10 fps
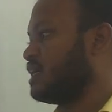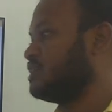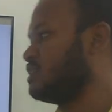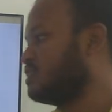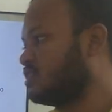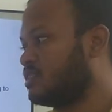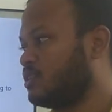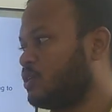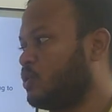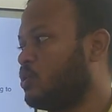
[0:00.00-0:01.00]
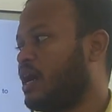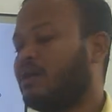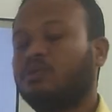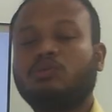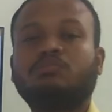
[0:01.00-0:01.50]
like this, you
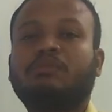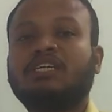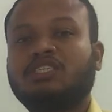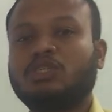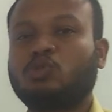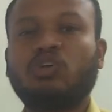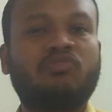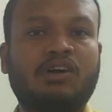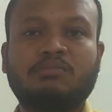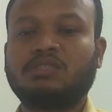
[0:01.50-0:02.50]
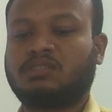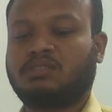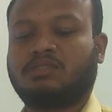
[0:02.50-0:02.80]
have to mention to the farmers.